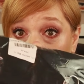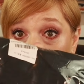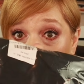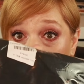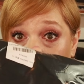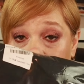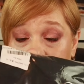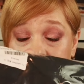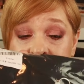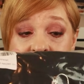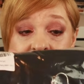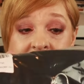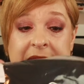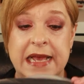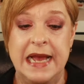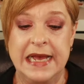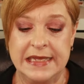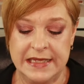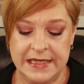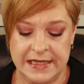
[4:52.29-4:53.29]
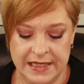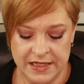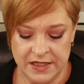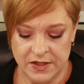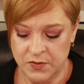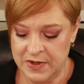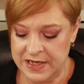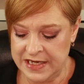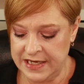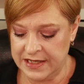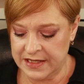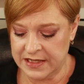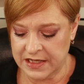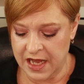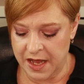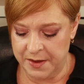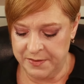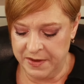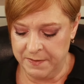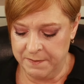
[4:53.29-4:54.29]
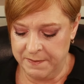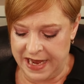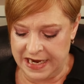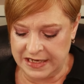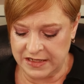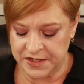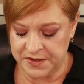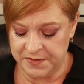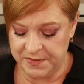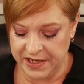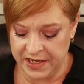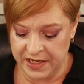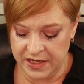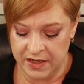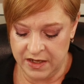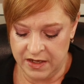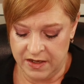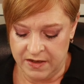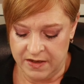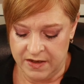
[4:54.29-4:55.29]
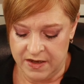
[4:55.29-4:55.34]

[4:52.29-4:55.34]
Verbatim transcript: Okay, yes, this one is coming back to me.